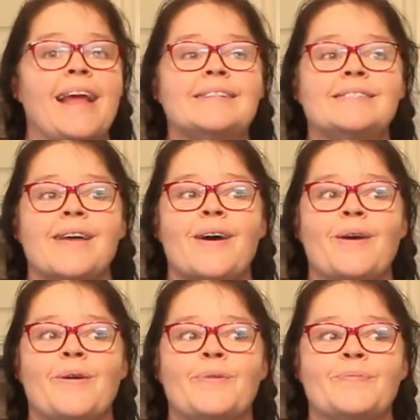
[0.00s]
and
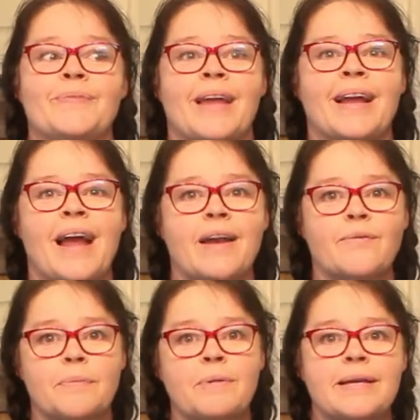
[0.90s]
so kind
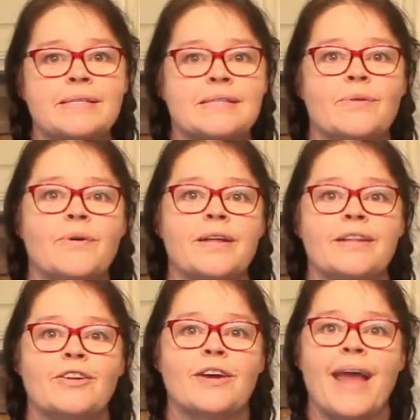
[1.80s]
of replaces the oil
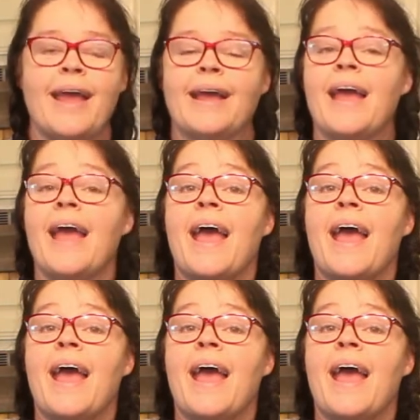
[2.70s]
in your cake,